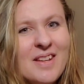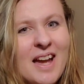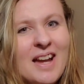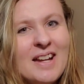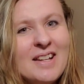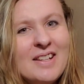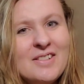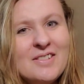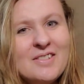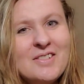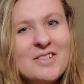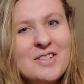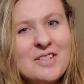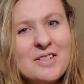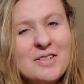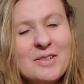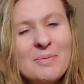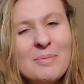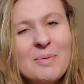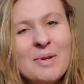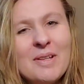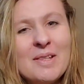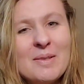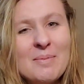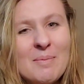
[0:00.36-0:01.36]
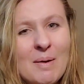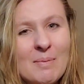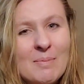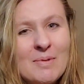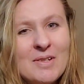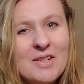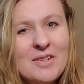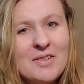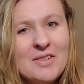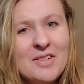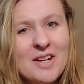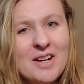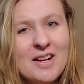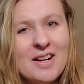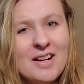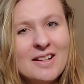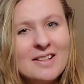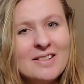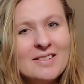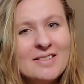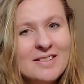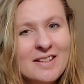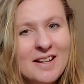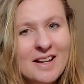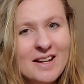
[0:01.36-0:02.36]
Hi YouTube, it's Mama Doe
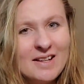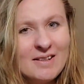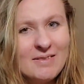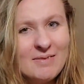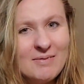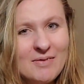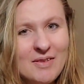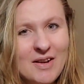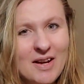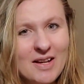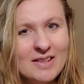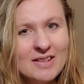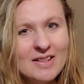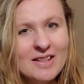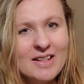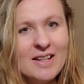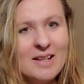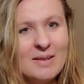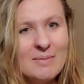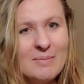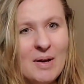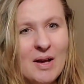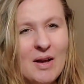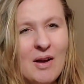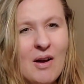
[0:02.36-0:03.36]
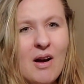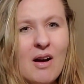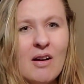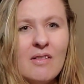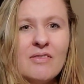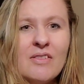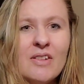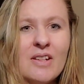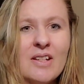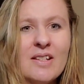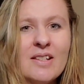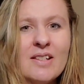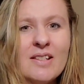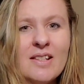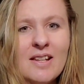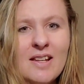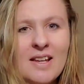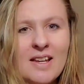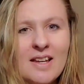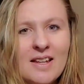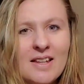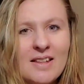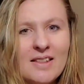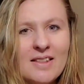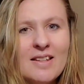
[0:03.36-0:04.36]
Dawn. I am finally in my office.
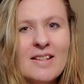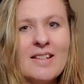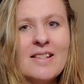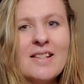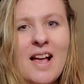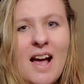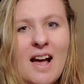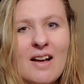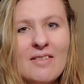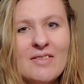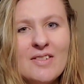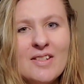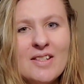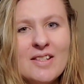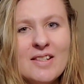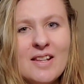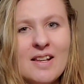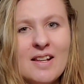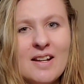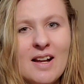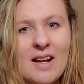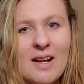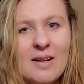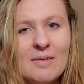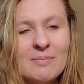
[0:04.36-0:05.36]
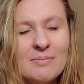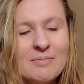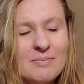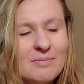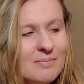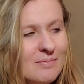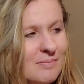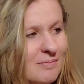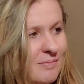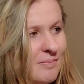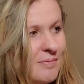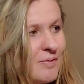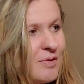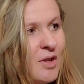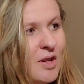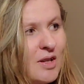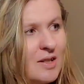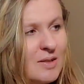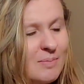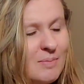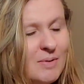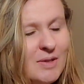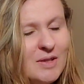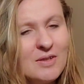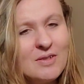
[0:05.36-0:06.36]
This half is set up.
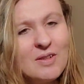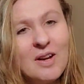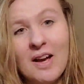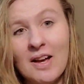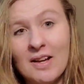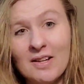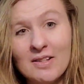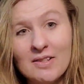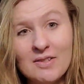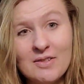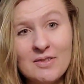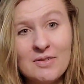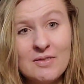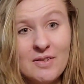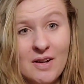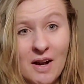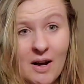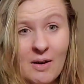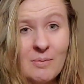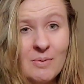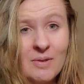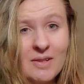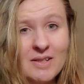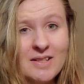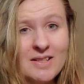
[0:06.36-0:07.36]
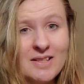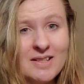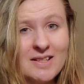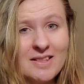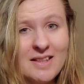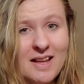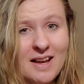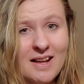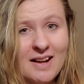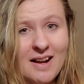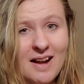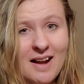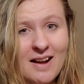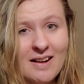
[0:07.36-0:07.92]
Trust me, you guys do not want to see that